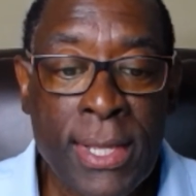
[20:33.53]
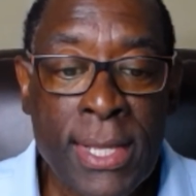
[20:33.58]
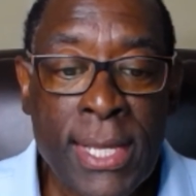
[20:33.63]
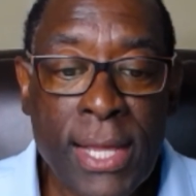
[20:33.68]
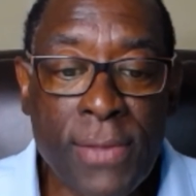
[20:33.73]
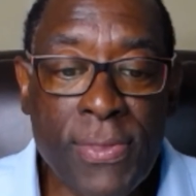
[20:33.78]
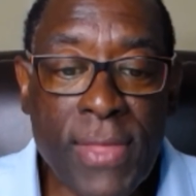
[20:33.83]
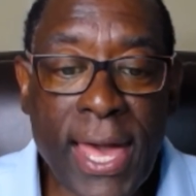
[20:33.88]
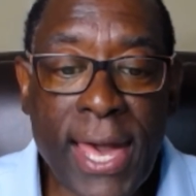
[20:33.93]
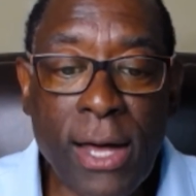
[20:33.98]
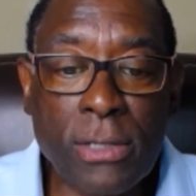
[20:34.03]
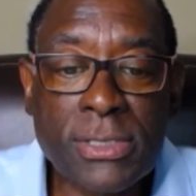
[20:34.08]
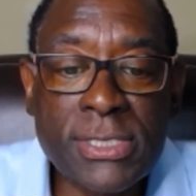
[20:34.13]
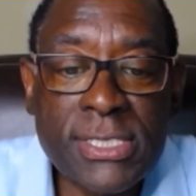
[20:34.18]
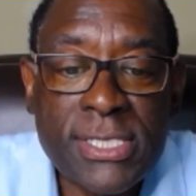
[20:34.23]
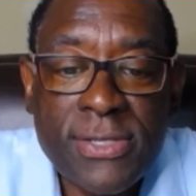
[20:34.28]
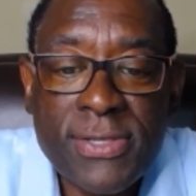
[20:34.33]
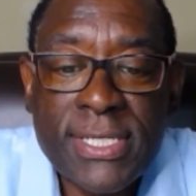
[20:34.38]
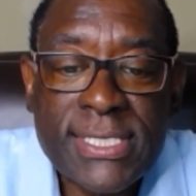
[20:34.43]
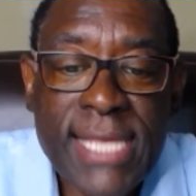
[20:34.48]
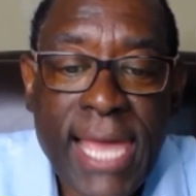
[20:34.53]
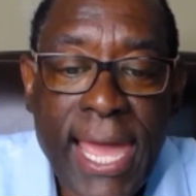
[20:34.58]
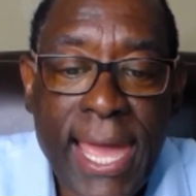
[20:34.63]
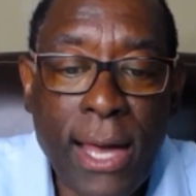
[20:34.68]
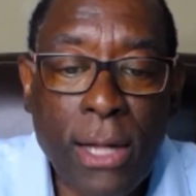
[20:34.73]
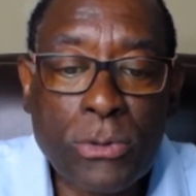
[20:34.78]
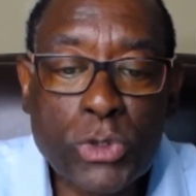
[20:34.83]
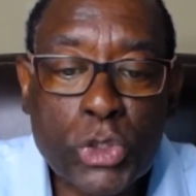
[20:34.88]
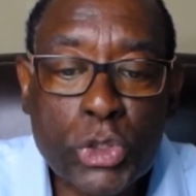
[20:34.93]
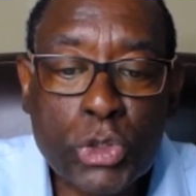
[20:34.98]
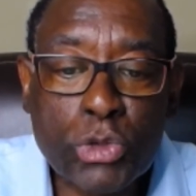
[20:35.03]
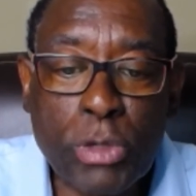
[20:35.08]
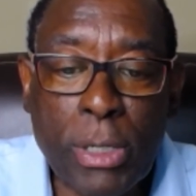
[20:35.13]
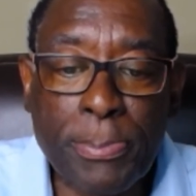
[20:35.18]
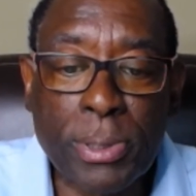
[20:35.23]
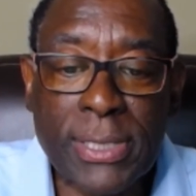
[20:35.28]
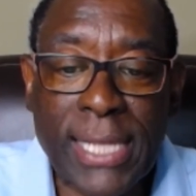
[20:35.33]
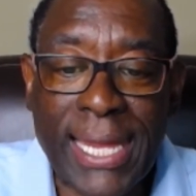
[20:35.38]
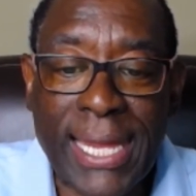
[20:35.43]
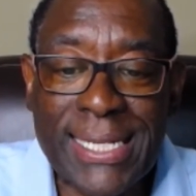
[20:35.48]
And the elders of the town
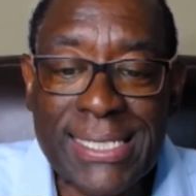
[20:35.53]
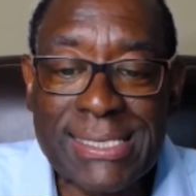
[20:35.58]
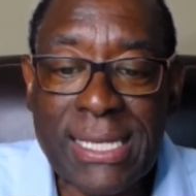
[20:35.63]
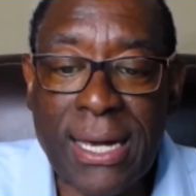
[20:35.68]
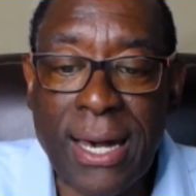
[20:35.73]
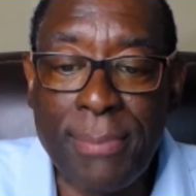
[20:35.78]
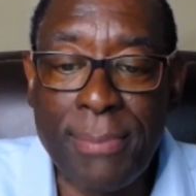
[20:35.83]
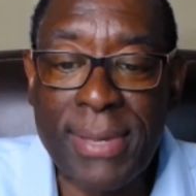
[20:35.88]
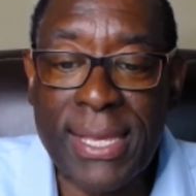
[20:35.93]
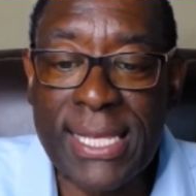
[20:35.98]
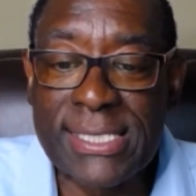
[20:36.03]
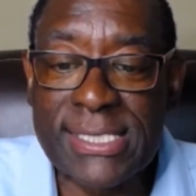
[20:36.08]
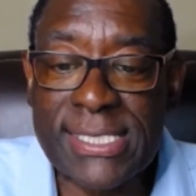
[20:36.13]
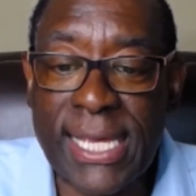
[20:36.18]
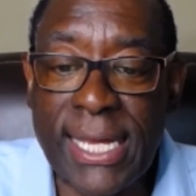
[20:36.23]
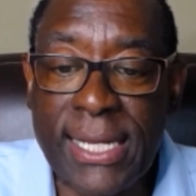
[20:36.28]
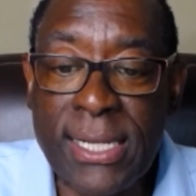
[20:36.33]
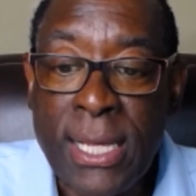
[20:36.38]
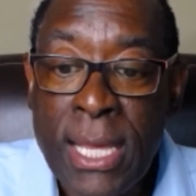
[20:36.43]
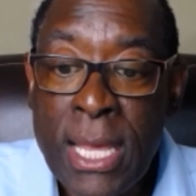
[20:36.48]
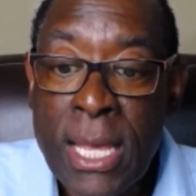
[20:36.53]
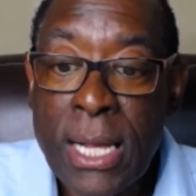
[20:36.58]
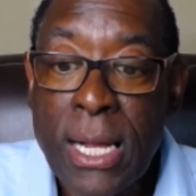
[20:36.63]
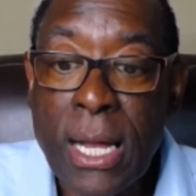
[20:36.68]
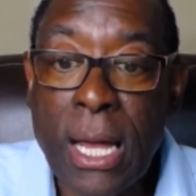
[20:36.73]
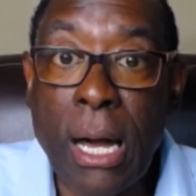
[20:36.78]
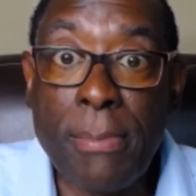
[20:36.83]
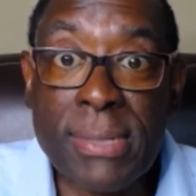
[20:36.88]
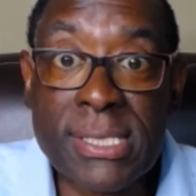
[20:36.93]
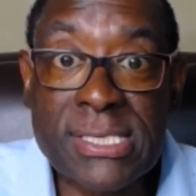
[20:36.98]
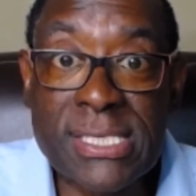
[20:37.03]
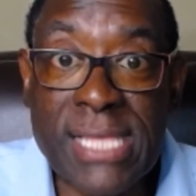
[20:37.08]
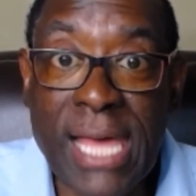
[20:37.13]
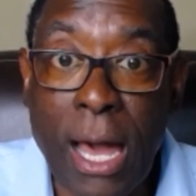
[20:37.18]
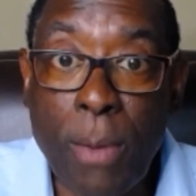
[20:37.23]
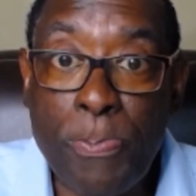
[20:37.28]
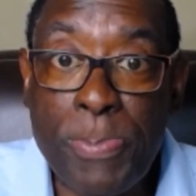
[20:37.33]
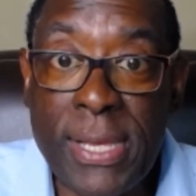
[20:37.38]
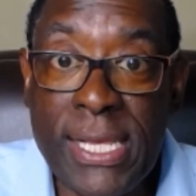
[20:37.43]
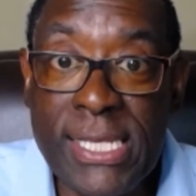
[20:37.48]
trembled at his coming and said, comest
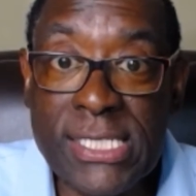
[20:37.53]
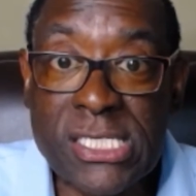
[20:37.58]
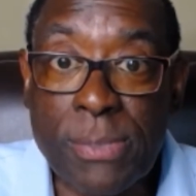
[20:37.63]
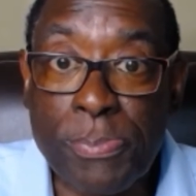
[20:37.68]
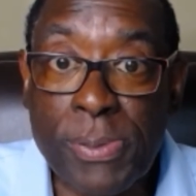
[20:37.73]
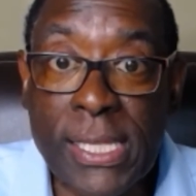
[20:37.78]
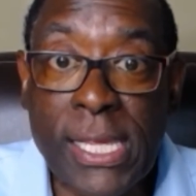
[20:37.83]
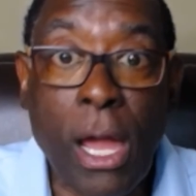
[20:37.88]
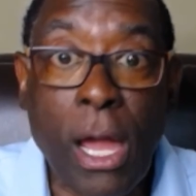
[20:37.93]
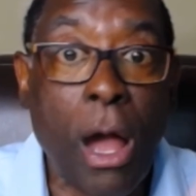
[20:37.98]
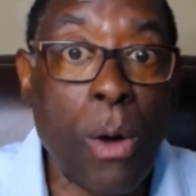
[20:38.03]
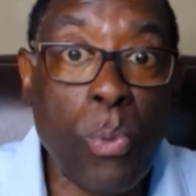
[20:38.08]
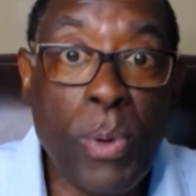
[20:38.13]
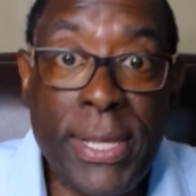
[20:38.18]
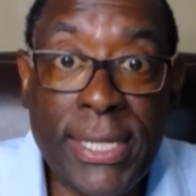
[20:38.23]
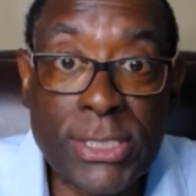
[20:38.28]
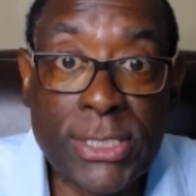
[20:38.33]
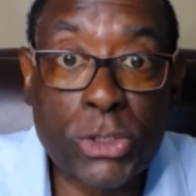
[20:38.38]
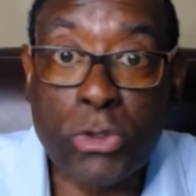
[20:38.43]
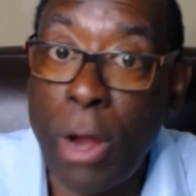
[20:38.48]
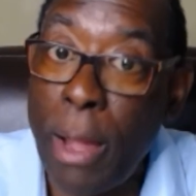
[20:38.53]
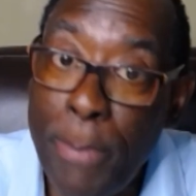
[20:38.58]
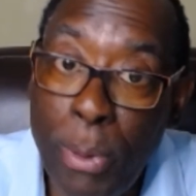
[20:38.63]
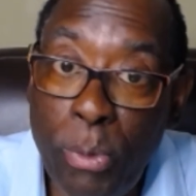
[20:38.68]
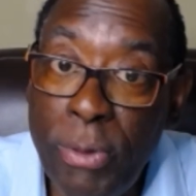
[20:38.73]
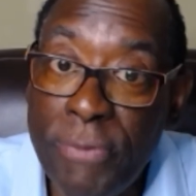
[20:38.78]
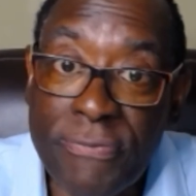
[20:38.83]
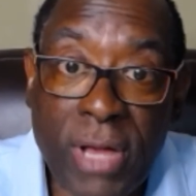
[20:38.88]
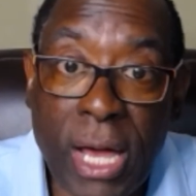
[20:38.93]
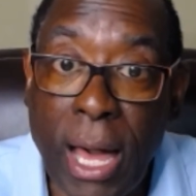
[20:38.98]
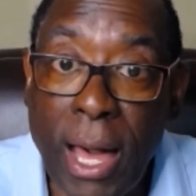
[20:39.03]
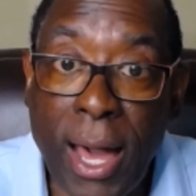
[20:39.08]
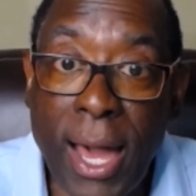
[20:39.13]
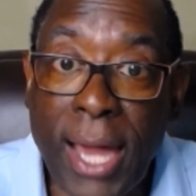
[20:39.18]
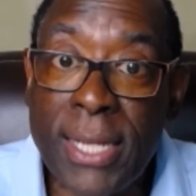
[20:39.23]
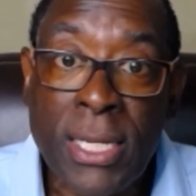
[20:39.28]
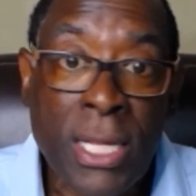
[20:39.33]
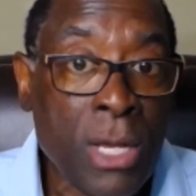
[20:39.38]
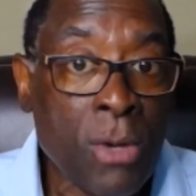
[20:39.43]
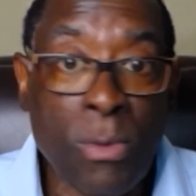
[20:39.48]
thou peaceably? Are we in trouble with
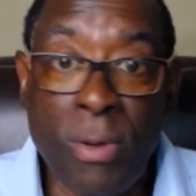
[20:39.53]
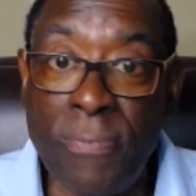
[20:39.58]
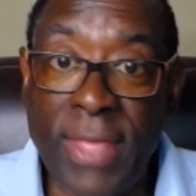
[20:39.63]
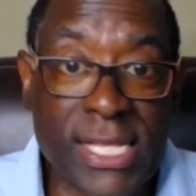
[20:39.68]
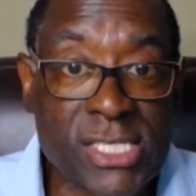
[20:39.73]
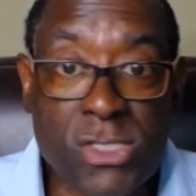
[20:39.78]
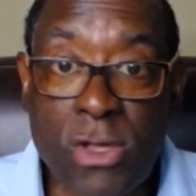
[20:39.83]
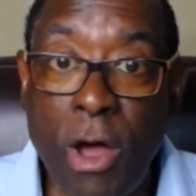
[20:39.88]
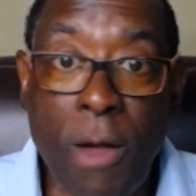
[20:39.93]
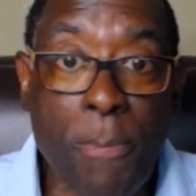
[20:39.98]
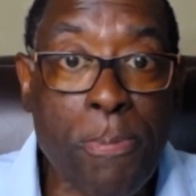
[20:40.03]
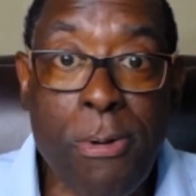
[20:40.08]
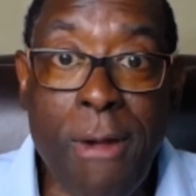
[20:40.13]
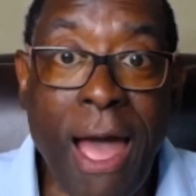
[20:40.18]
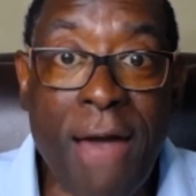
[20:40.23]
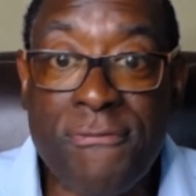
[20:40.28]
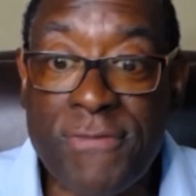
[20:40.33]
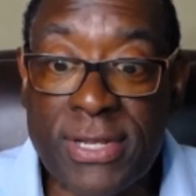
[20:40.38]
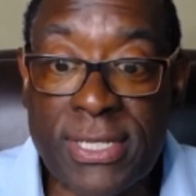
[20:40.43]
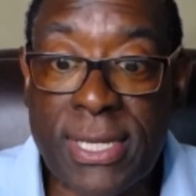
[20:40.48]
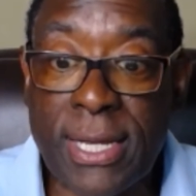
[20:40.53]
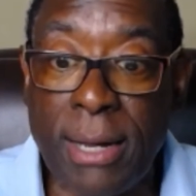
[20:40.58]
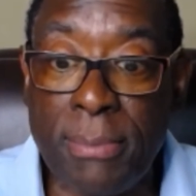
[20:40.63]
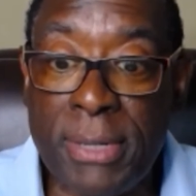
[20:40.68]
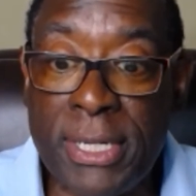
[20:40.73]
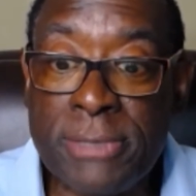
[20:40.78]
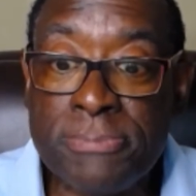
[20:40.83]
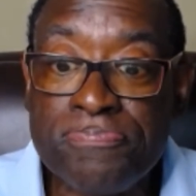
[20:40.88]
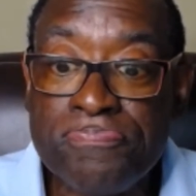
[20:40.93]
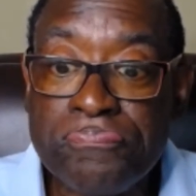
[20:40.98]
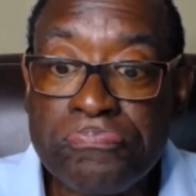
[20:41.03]
God? When they saw a prophet coming.